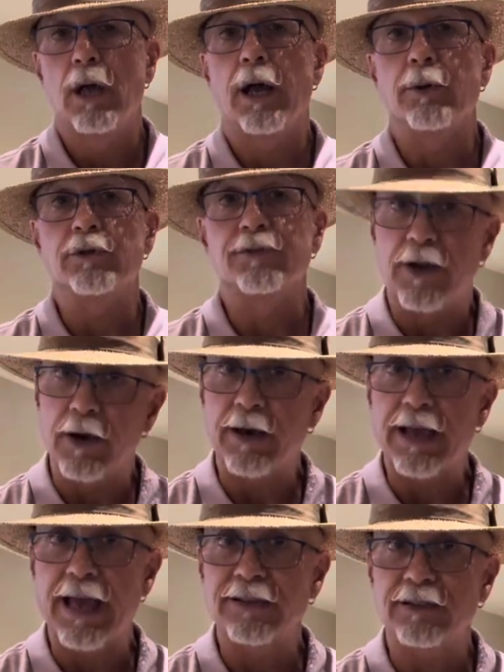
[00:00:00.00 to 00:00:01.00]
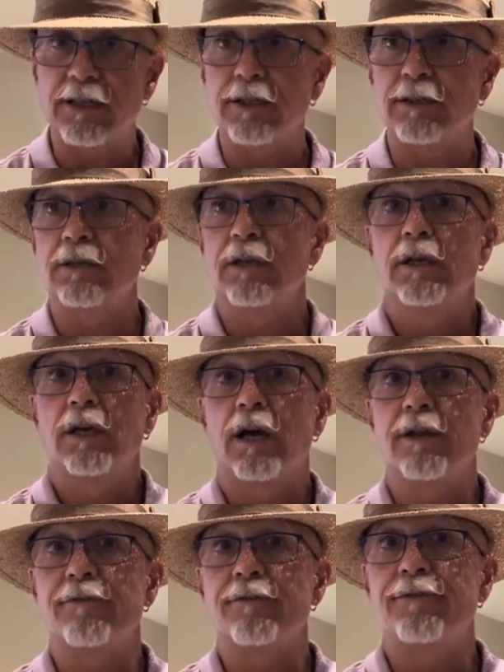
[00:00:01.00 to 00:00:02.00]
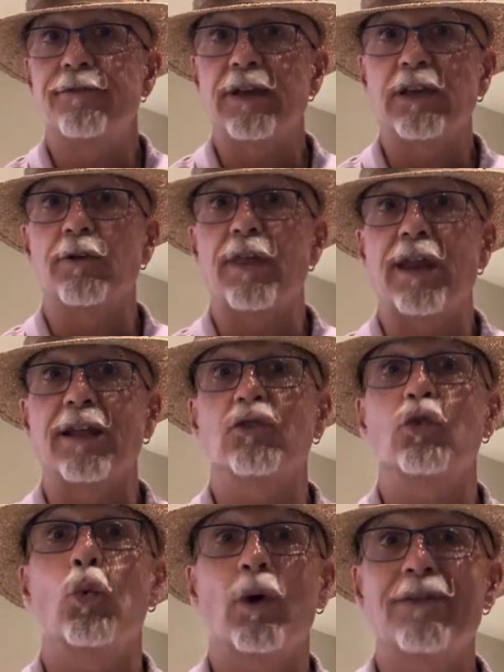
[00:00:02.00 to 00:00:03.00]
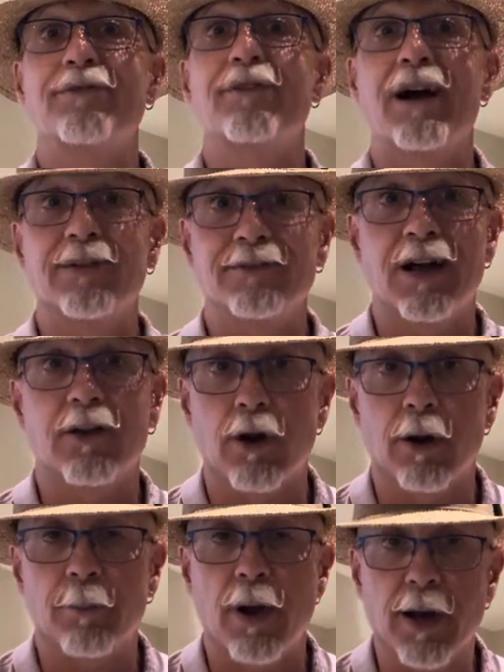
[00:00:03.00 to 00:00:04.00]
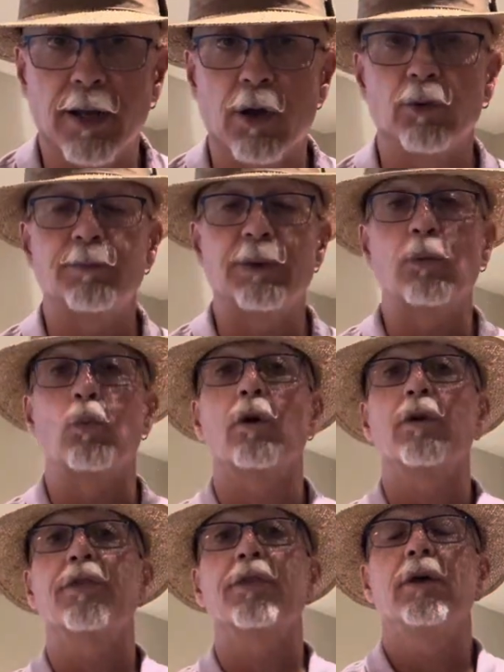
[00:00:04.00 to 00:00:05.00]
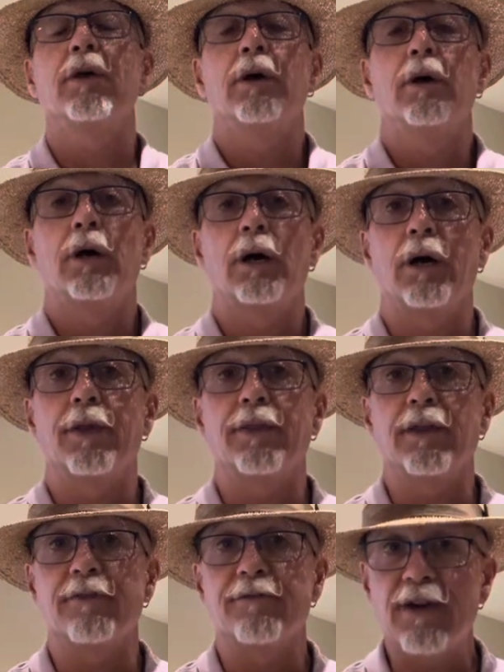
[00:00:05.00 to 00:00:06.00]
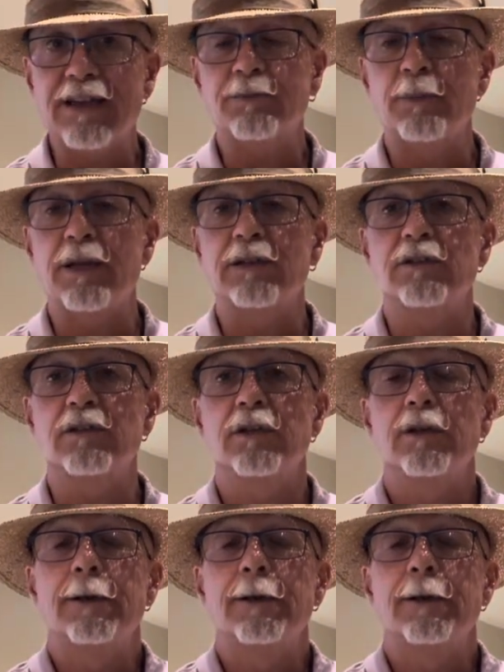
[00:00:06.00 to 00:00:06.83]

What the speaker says: I was very hesitant. I didn't figure that a $25 harmonica would be worth the investment.